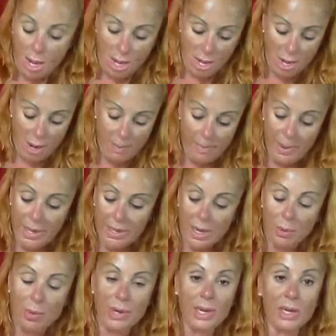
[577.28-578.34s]
but I
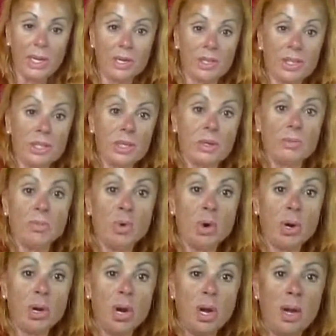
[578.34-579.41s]
went and get just
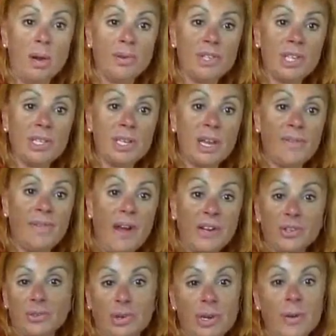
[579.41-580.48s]
more Cheesecake
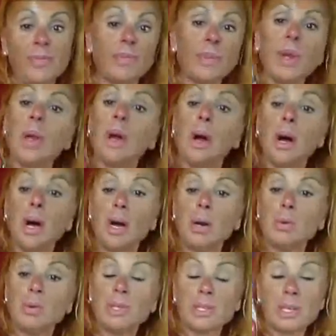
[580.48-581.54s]
Factory,
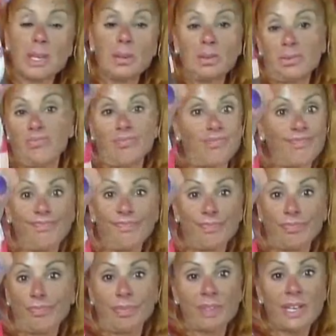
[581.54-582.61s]
which is like,
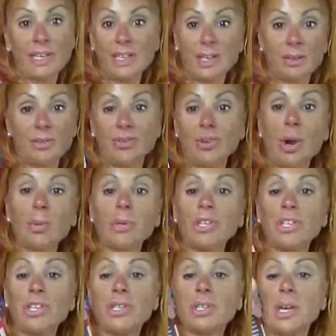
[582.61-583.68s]
tastes like strawberry
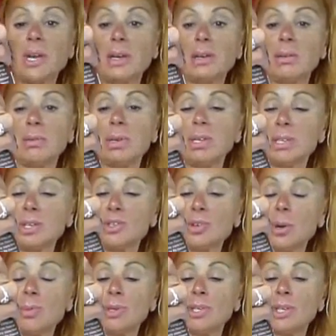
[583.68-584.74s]
cheesecake. Is it
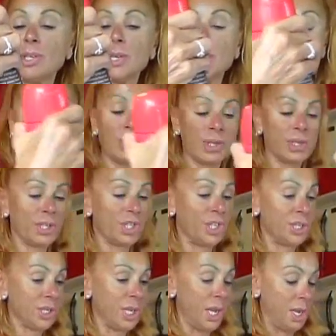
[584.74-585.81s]
strawberry cheesecake or is this
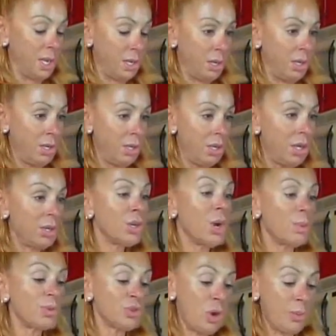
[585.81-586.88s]
cheesecake?
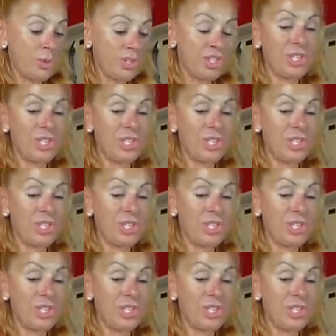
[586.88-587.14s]
Nope, strawberry